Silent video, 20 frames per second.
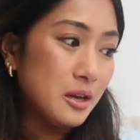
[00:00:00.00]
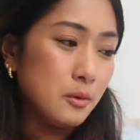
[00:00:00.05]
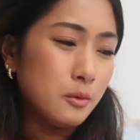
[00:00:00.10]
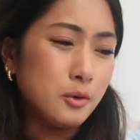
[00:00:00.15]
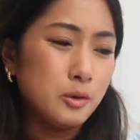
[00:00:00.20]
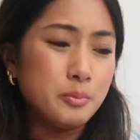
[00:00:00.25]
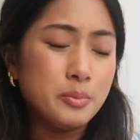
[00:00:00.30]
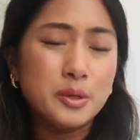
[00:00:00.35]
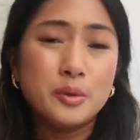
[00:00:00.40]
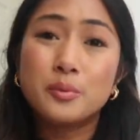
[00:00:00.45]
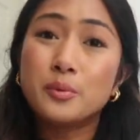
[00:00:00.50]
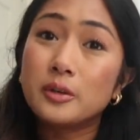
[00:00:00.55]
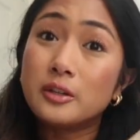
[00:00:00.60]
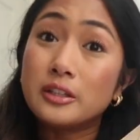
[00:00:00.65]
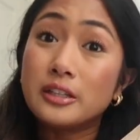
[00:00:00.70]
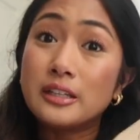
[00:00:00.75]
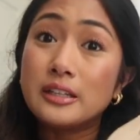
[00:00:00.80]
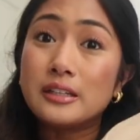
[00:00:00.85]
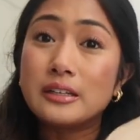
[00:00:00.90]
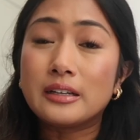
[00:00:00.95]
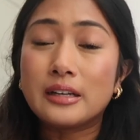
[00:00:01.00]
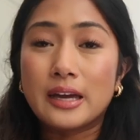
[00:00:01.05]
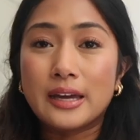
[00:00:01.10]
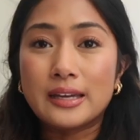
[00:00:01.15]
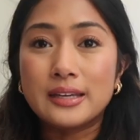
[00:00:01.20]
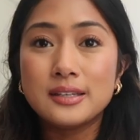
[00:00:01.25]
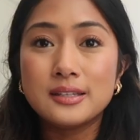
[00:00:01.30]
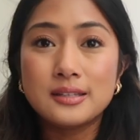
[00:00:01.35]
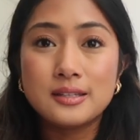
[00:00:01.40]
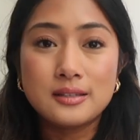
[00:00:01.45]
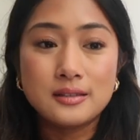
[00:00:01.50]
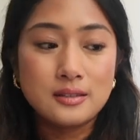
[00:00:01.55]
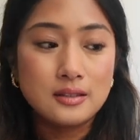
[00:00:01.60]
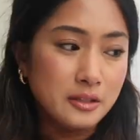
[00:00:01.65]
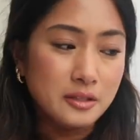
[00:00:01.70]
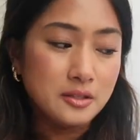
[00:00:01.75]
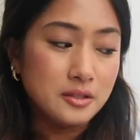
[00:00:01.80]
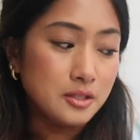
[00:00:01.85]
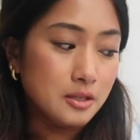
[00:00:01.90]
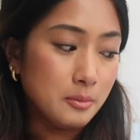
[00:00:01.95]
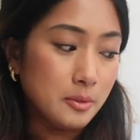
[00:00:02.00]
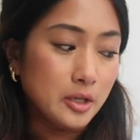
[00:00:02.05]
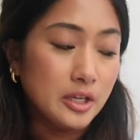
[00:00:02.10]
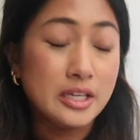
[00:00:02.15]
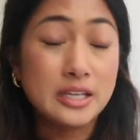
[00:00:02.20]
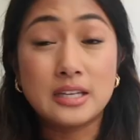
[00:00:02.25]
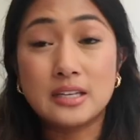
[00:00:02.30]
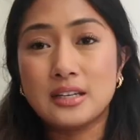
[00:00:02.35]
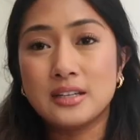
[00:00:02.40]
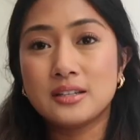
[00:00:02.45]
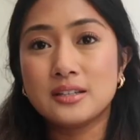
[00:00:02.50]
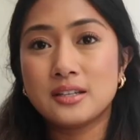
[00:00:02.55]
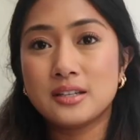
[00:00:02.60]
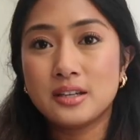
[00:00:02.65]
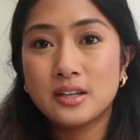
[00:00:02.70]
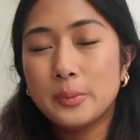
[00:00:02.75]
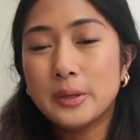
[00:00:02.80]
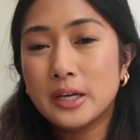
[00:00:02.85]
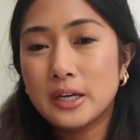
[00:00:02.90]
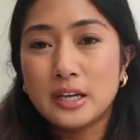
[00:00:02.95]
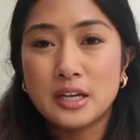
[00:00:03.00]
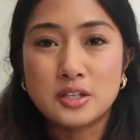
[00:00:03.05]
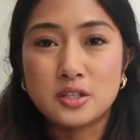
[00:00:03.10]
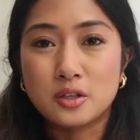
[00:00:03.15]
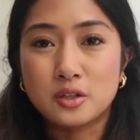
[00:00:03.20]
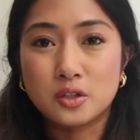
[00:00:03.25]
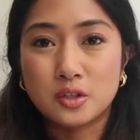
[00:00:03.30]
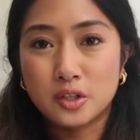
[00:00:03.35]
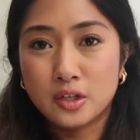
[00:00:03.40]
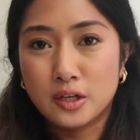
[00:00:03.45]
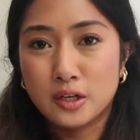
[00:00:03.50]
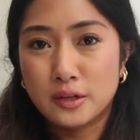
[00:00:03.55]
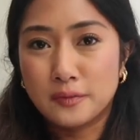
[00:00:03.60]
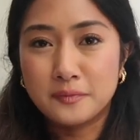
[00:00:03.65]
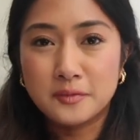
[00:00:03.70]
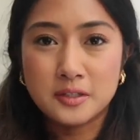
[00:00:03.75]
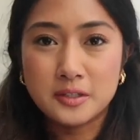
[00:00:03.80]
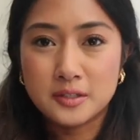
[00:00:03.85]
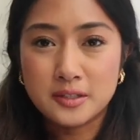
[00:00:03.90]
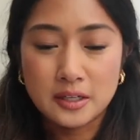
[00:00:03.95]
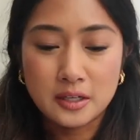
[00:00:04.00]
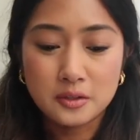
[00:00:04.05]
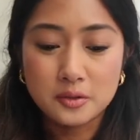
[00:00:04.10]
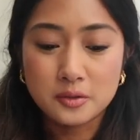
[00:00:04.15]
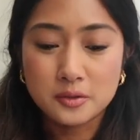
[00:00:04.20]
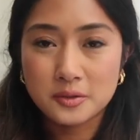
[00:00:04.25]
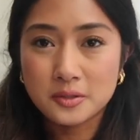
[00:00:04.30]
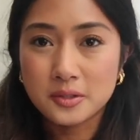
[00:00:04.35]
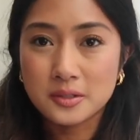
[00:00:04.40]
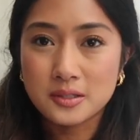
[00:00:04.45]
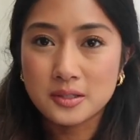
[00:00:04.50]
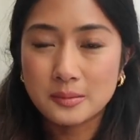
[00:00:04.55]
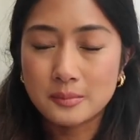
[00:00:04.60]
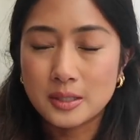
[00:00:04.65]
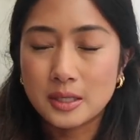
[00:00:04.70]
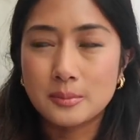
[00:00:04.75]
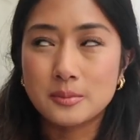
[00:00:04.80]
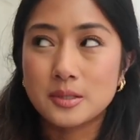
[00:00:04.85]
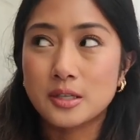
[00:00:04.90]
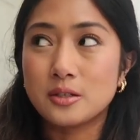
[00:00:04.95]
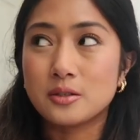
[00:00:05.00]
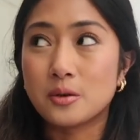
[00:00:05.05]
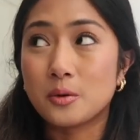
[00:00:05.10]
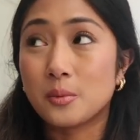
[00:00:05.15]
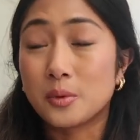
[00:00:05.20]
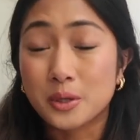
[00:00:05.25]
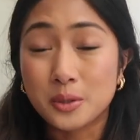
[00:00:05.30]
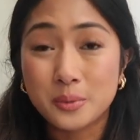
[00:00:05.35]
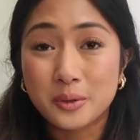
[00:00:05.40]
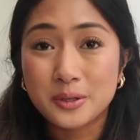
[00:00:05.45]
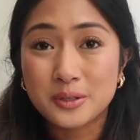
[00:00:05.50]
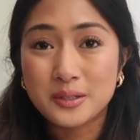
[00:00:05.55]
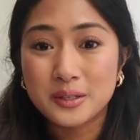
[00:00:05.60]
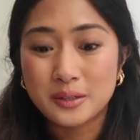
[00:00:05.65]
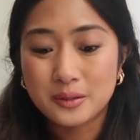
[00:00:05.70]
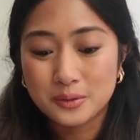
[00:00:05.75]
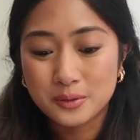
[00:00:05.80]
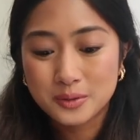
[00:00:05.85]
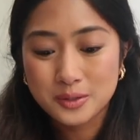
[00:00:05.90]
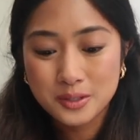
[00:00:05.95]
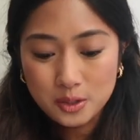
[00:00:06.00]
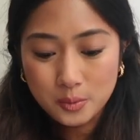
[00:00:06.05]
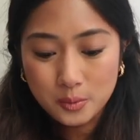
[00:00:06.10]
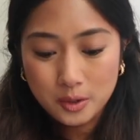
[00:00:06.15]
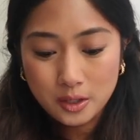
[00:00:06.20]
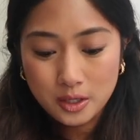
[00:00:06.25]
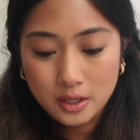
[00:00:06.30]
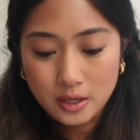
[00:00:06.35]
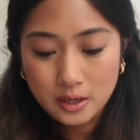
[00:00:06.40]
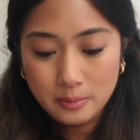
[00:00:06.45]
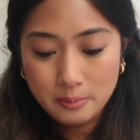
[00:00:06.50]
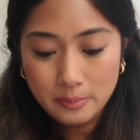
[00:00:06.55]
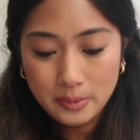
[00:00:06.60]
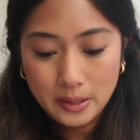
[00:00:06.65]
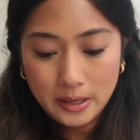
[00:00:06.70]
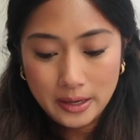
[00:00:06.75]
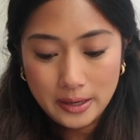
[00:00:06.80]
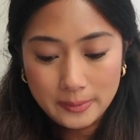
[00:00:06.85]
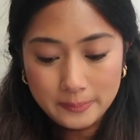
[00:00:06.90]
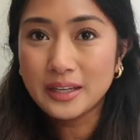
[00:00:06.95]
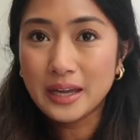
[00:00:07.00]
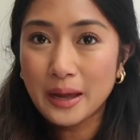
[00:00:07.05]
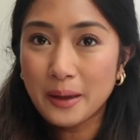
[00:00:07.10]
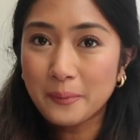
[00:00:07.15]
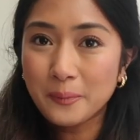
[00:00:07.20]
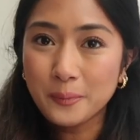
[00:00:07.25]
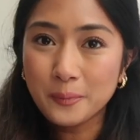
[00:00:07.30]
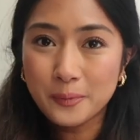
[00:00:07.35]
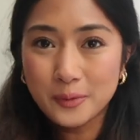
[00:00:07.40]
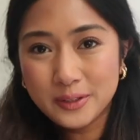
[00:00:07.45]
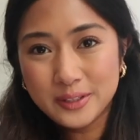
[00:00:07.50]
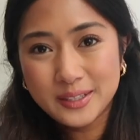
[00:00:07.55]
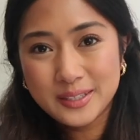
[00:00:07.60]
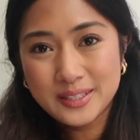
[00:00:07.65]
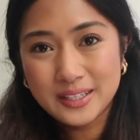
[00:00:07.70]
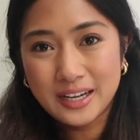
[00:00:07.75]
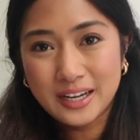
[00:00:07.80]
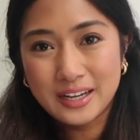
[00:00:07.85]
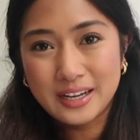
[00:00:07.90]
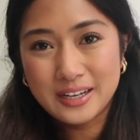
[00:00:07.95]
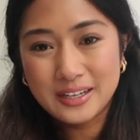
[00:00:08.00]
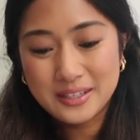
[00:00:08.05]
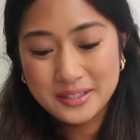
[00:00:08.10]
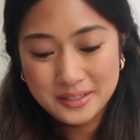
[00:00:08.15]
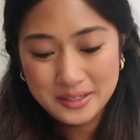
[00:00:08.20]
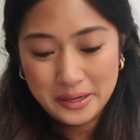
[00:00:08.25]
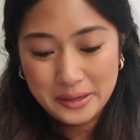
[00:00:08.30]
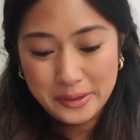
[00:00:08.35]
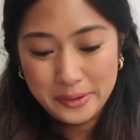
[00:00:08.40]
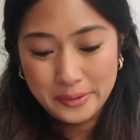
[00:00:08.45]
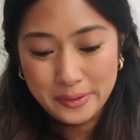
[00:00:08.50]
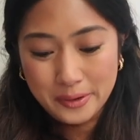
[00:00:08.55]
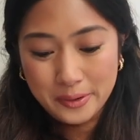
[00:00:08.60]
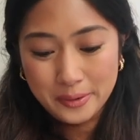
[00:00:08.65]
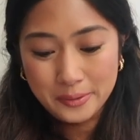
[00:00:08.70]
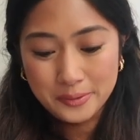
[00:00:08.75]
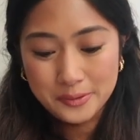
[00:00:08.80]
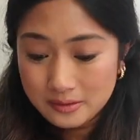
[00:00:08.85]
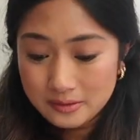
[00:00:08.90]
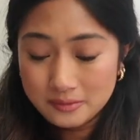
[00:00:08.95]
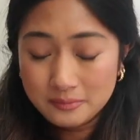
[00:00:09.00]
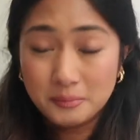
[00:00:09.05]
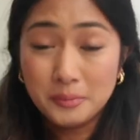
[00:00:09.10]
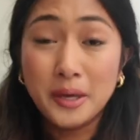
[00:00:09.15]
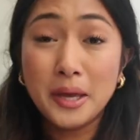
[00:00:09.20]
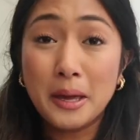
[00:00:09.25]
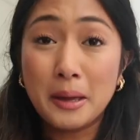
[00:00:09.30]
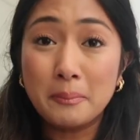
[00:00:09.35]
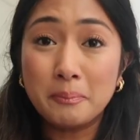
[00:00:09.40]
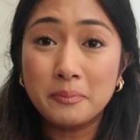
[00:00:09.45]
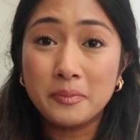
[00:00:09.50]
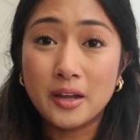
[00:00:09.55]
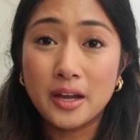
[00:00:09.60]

would be really nice in the summer heat. It'll be a nice alternative to sandals because sometimes I don't want to wear sandals to work, but yeah, really excited to style those yeah.